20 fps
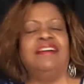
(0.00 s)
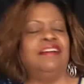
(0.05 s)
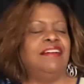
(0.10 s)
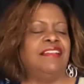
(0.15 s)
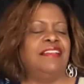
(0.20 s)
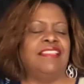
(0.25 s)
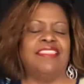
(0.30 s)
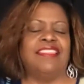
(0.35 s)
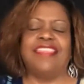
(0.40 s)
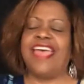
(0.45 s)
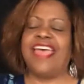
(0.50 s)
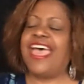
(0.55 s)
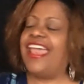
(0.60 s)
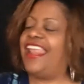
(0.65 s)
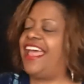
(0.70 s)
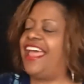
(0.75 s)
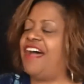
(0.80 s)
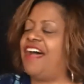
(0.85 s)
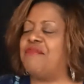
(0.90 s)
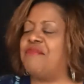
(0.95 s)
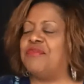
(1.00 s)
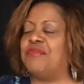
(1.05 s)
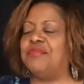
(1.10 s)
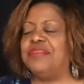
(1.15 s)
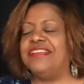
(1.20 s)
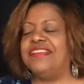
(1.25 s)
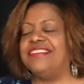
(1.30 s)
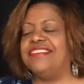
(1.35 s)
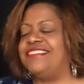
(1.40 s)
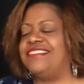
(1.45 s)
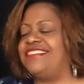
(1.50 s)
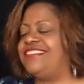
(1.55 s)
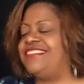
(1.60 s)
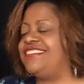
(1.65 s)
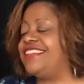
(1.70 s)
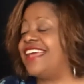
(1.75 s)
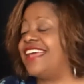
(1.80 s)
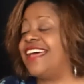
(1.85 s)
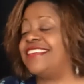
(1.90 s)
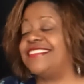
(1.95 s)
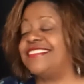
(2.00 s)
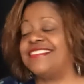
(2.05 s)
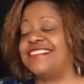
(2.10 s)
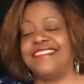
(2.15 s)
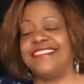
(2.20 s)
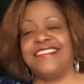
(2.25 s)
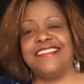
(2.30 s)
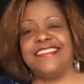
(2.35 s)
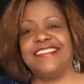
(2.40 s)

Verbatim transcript: That album is just